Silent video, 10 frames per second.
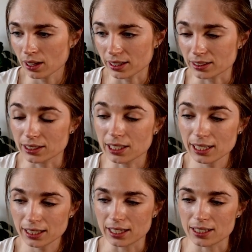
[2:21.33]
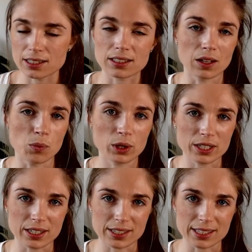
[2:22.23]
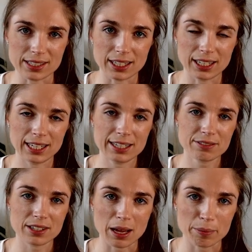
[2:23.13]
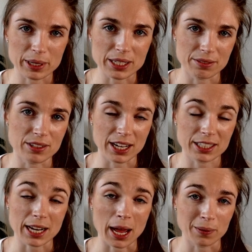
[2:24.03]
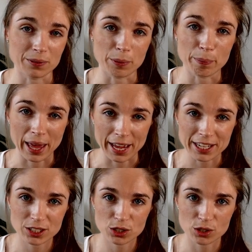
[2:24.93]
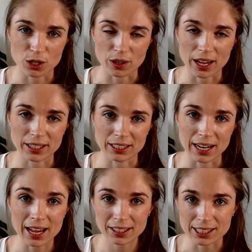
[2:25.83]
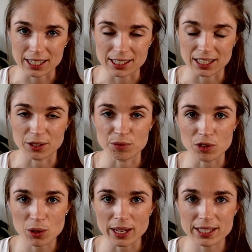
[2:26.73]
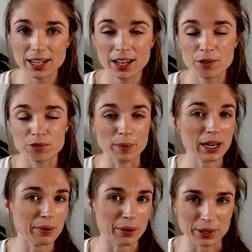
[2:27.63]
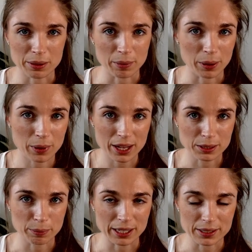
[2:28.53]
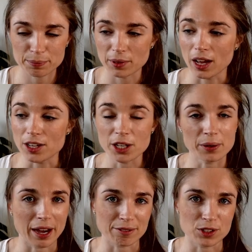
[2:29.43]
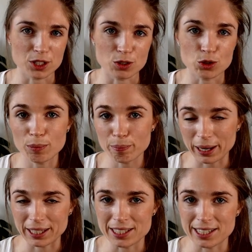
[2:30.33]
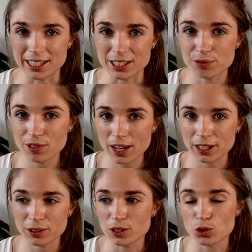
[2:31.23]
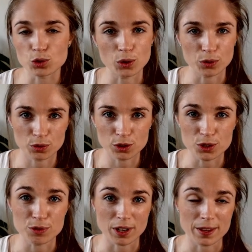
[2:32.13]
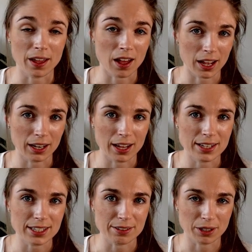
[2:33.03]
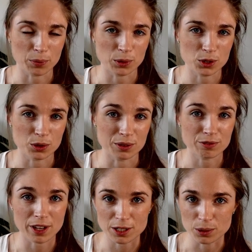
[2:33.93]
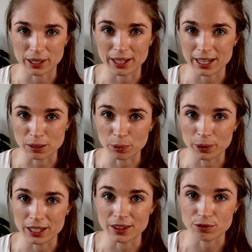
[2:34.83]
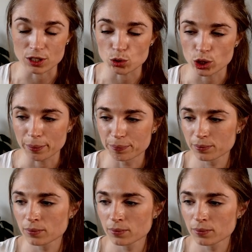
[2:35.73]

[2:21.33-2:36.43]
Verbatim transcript: I can click this and what it does is lift that piece of text out of the page so that I can access it and view it from anywhere within my workspace. I don't have to jump back into this file and scroll through to find the highlight if I want to refer to it at any point in the future.